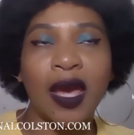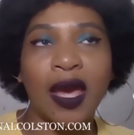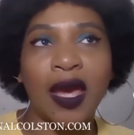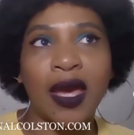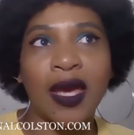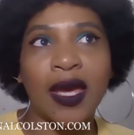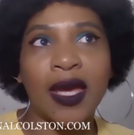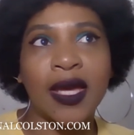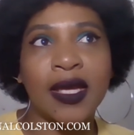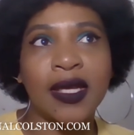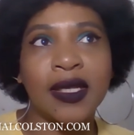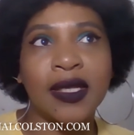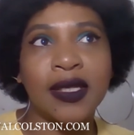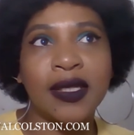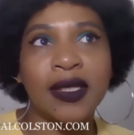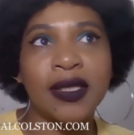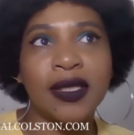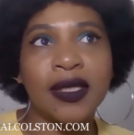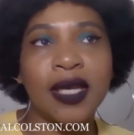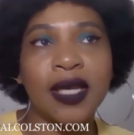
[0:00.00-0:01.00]

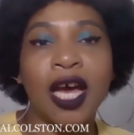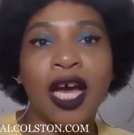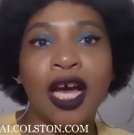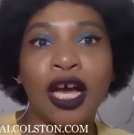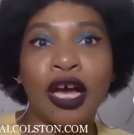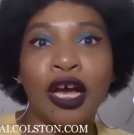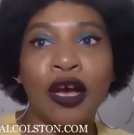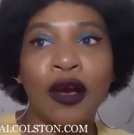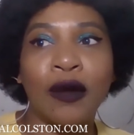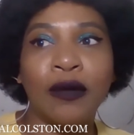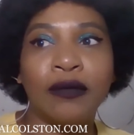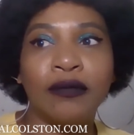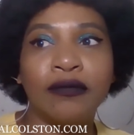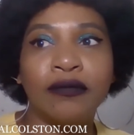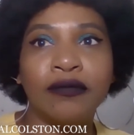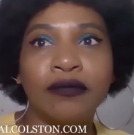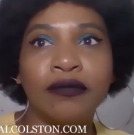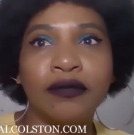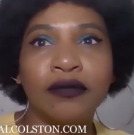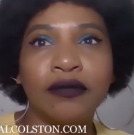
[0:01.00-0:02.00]
And
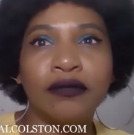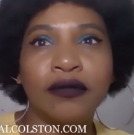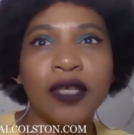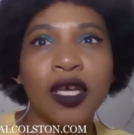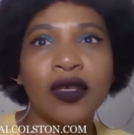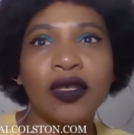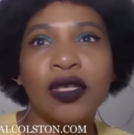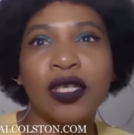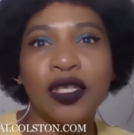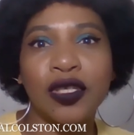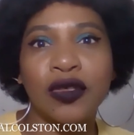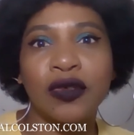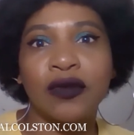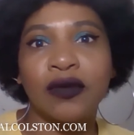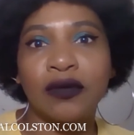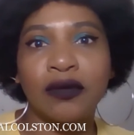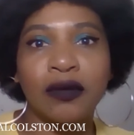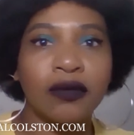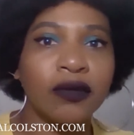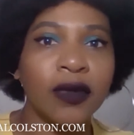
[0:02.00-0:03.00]
those are the
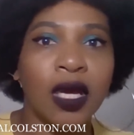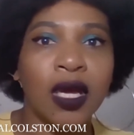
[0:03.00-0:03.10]
two